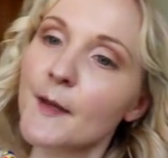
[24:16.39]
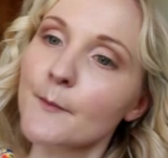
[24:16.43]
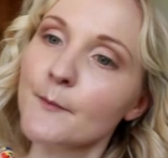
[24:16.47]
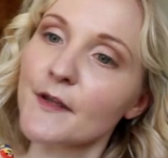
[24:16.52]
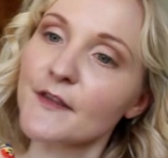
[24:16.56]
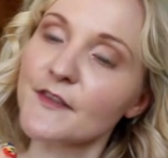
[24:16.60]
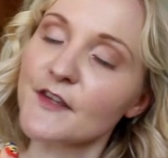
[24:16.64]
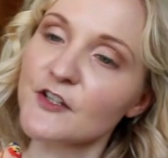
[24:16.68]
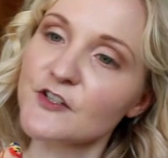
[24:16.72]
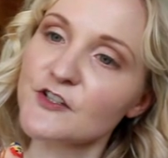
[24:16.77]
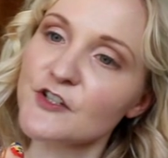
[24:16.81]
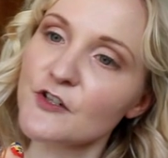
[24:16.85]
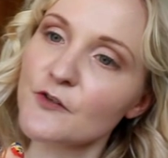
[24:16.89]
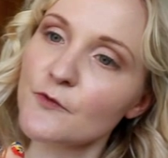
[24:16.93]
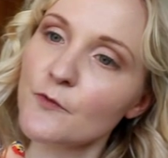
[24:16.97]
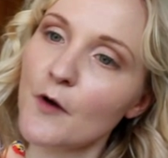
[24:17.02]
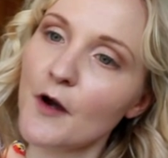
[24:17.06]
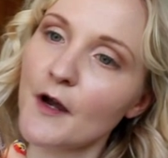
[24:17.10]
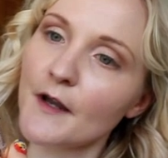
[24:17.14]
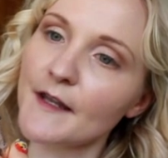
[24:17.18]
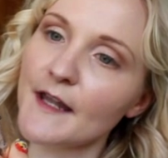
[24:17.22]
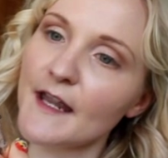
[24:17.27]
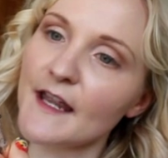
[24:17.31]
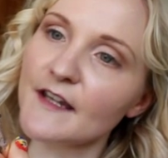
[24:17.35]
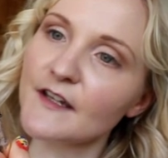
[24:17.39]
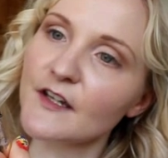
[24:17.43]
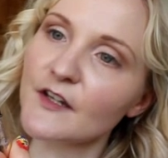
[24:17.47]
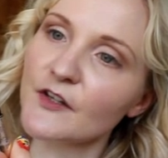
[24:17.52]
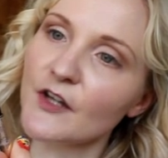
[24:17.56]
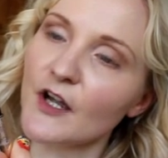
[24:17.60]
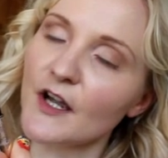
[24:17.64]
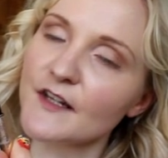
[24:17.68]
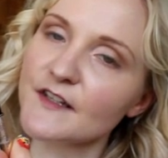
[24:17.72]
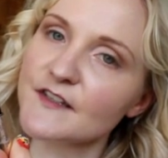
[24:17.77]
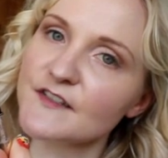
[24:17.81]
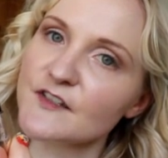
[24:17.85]
But they do one in a
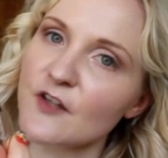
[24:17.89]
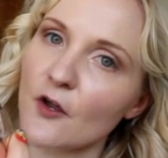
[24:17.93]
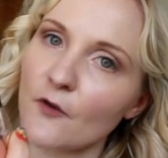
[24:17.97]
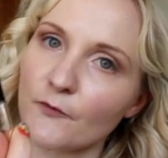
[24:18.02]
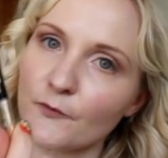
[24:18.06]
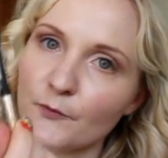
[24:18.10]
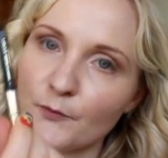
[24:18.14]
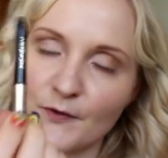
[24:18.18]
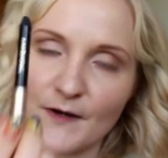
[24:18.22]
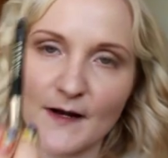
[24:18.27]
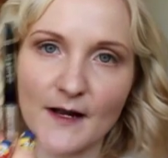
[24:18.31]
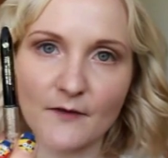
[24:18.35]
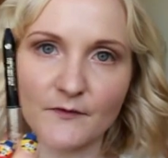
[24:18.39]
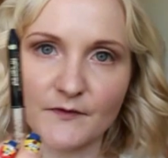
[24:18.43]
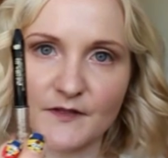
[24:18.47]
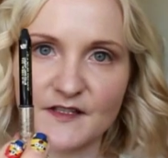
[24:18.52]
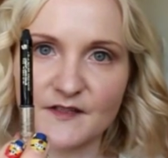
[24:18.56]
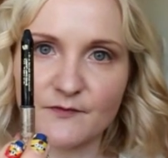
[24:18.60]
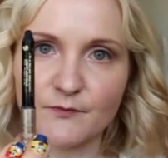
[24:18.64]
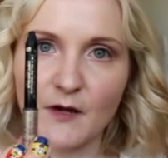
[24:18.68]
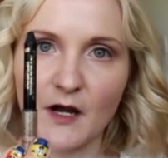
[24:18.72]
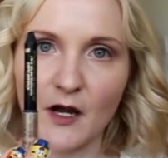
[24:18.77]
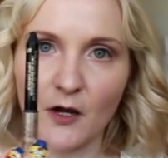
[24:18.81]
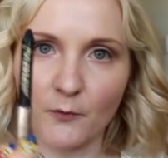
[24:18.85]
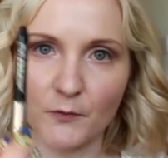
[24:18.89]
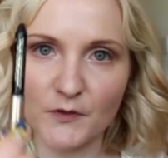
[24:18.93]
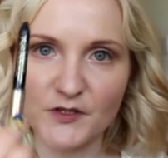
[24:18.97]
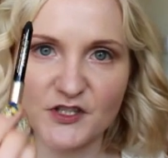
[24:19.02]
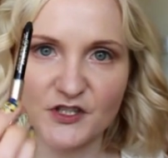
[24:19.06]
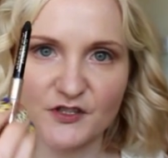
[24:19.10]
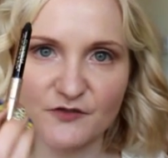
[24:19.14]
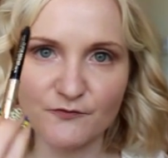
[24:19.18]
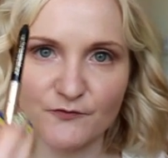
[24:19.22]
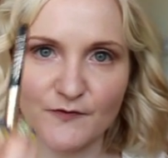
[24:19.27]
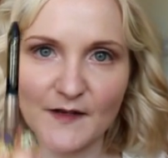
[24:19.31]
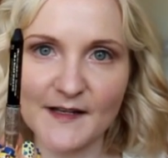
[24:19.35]
nice soft brown as well, which
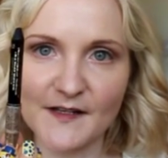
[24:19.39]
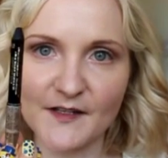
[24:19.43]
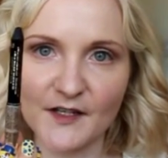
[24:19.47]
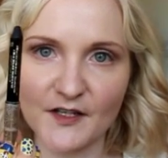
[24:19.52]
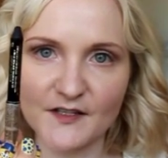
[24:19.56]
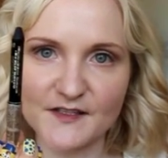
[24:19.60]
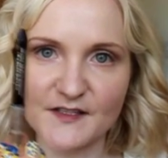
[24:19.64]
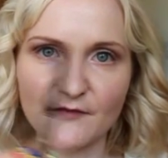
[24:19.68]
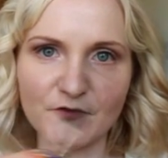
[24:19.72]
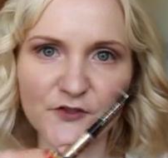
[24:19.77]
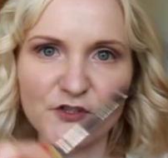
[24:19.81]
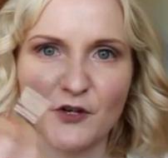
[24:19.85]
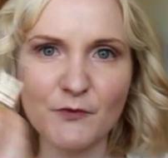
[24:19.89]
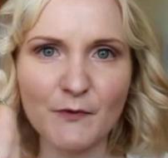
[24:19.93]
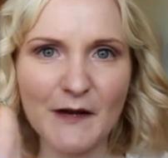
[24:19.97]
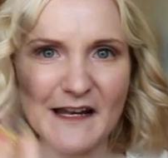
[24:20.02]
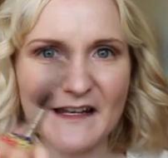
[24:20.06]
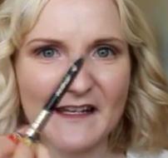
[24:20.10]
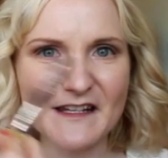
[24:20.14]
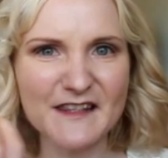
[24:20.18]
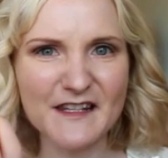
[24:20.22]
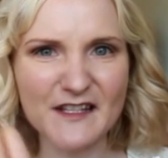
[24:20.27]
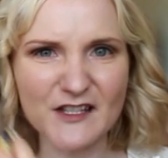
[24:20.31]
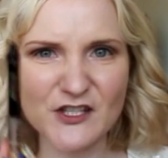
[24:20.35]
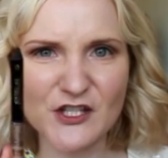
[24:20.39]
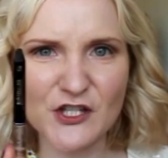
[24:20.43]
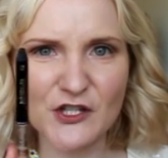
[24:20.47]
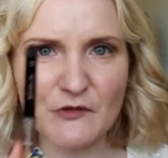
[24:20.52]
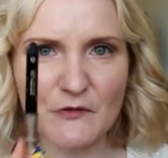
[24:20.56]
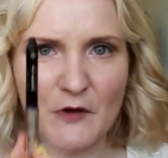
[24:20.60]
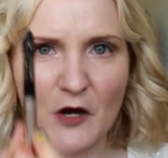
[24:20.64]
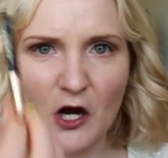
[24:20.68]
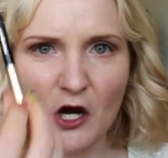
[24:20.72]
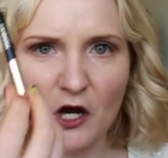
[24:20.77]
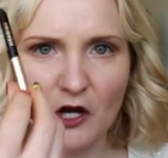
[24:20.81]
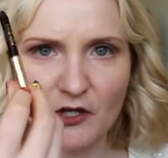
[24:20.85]
is really nice. If you don't want anything
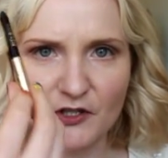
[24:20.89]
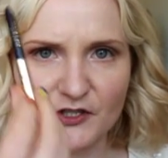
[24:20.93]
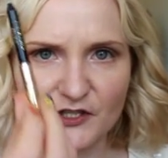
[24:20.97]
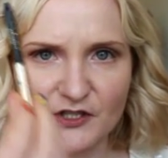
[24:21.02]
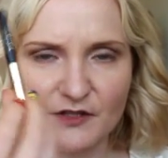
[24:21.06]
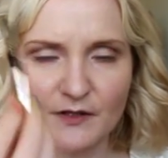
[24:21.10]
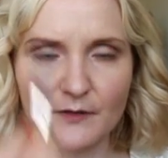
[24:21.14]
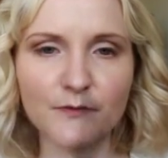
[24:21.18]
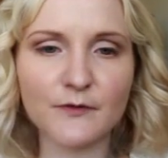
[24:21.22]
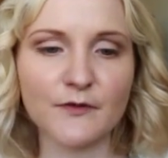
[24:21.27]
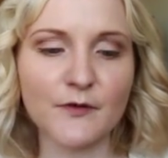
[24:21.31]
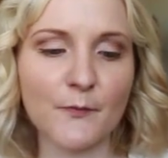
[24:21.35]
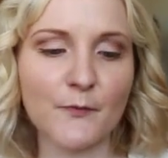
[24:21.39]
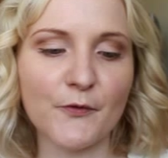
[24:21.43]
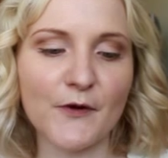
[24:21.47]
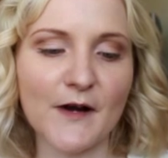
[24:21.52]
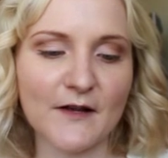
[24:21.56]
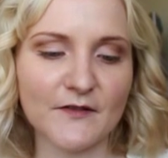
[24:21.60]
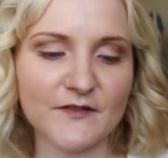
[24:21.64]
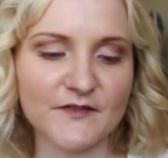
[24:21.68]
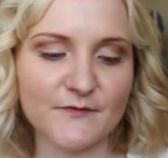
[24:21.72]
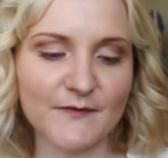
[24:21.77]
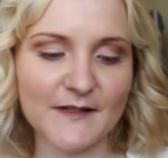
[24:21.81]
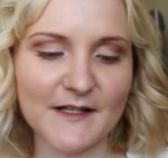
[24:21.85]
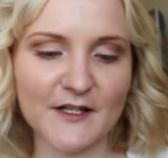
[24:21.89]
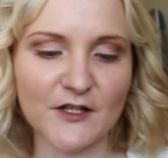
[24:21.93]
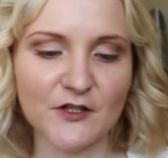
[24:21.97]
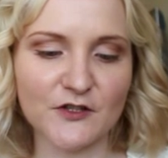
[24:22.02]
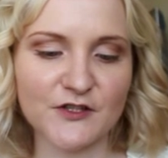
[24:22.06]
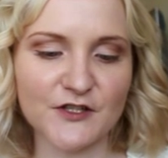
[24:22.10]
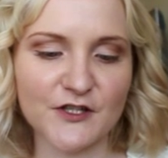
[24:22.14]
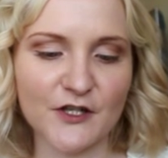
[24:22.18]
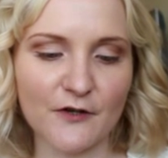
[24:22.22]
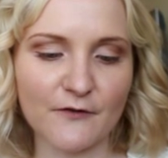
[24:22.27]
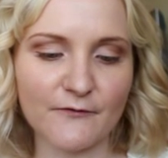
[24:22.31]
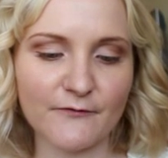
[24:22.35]
too harsh, the brown's really
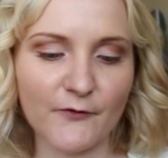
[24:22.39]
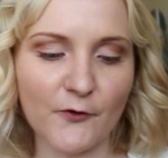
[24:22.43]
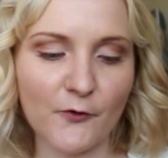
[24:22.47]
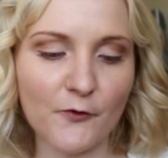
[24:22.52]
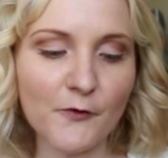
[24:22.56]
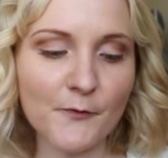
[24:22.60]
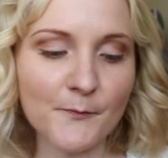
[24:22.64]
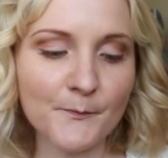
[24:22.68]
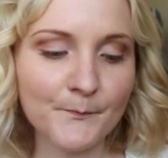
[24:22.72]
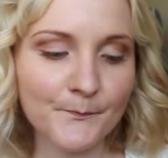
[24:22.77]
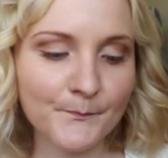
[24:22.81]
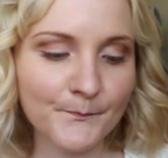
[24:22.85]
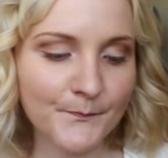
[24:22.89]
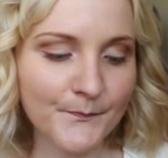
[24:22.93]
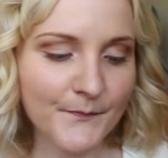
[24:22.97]
good to go for.